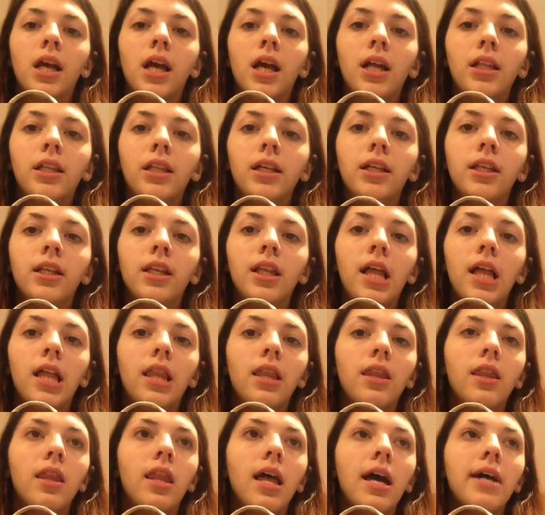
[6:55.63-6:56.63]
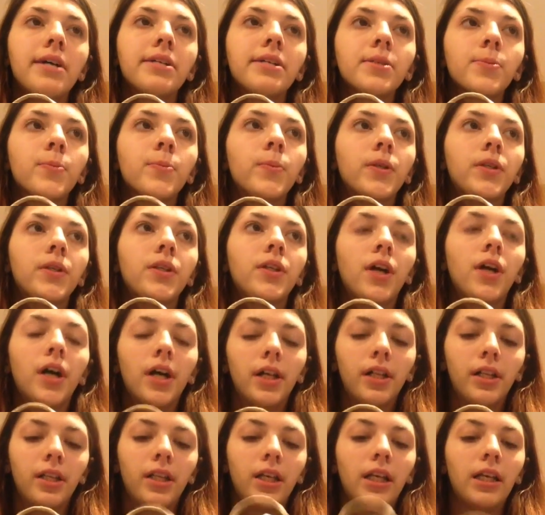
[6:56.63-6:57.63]
And then last but
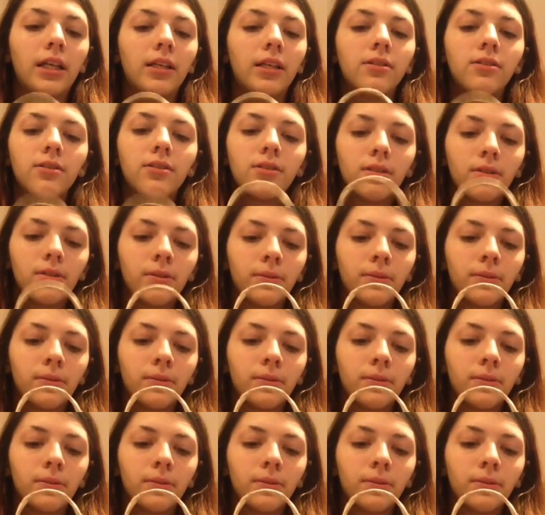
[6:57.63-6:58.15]
not least,